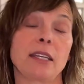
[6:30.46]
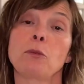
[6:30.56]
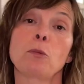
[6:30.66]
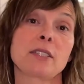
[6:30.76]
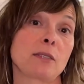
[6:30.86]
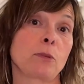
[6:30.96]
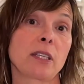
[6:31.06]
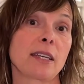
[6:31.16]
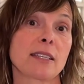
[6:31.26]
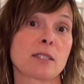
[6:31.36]
And it wasn't what
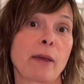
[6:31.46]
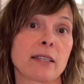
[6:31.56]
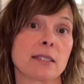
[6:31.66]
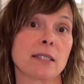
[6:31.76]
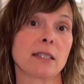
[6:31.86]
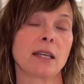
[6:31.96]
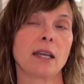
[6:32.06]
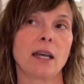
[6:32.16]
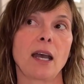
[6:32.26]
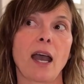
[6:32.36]
I expected.
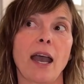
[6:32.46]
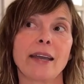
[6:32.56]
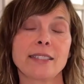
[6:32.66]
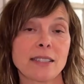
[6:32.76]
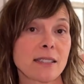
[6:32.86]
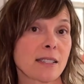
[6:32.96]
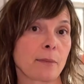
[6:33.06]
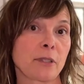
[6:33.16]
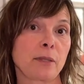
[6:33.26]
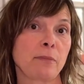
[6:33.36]
I didn't
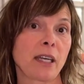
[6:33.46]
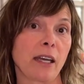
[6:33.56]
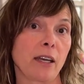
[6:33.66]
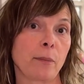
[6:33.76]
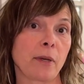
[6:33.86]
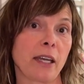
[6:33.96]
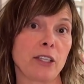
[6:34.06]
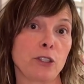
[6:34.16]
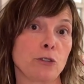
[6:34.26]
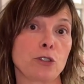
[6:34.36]
suddenly become a
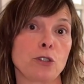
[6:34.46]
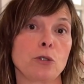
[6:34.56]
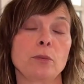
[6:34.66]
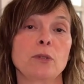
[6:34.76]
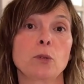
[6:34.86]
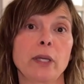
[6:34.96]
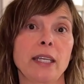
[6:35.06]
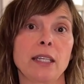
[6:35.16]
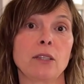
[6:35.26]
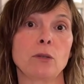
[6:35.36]
YouTube
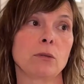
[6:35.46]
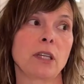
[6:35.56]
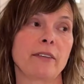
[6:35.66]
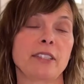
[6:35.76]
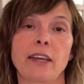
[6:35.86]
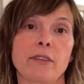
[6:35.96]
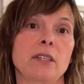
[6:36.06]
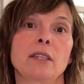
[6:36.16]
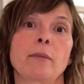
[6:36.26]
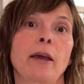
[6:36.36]
queen who loved
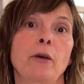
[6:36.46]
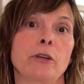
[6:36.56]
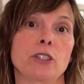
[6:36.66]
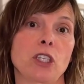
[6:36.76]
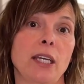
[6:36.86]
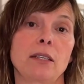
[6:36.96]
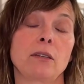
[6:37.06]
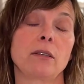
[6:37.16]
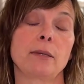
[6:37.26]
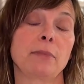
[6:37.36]
everything about her
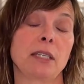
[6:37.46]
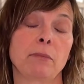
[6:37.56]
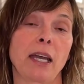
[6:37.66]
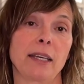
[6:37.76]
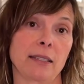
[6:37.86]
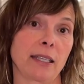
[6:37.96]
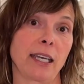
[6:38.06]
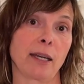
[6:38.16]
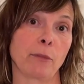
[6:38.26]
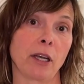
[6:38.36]
channel and being behind the
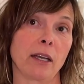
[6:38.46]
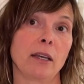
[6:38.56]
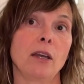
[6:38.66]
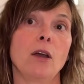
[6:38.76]
camera.